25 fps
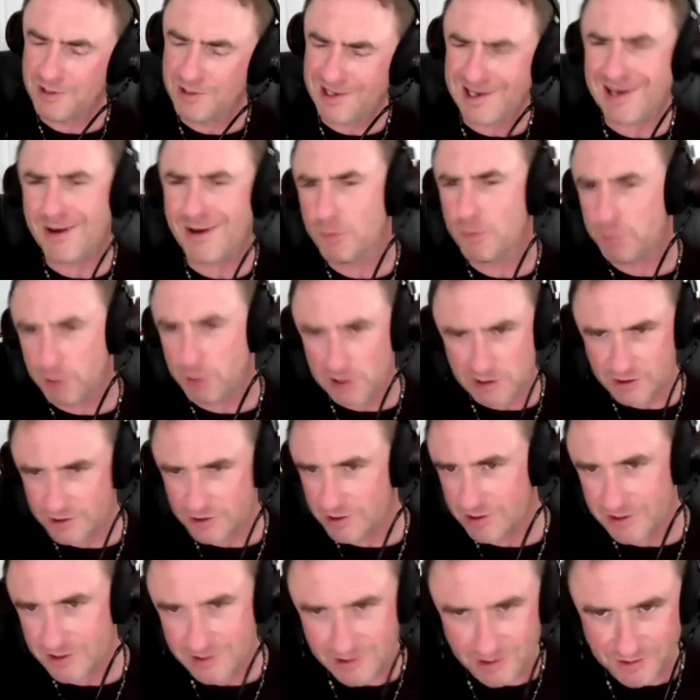yeah, are
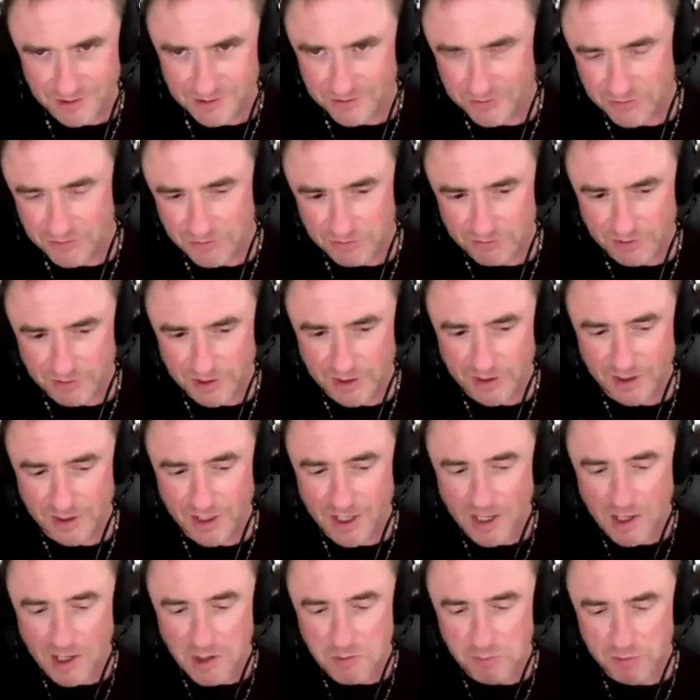punching each other in the ring,
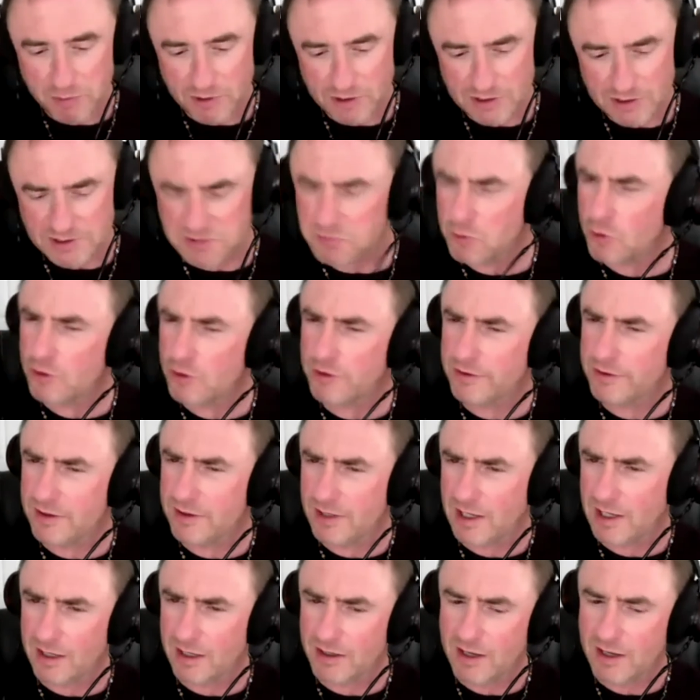but it's more
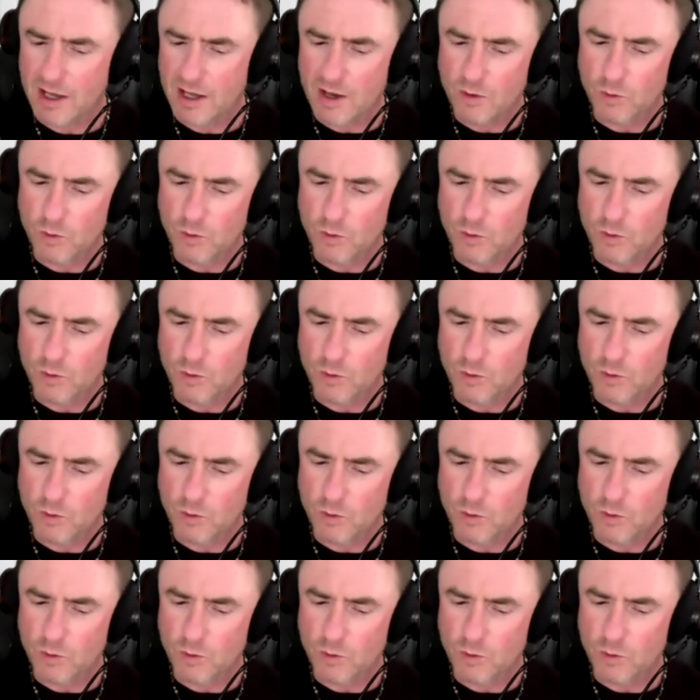than that.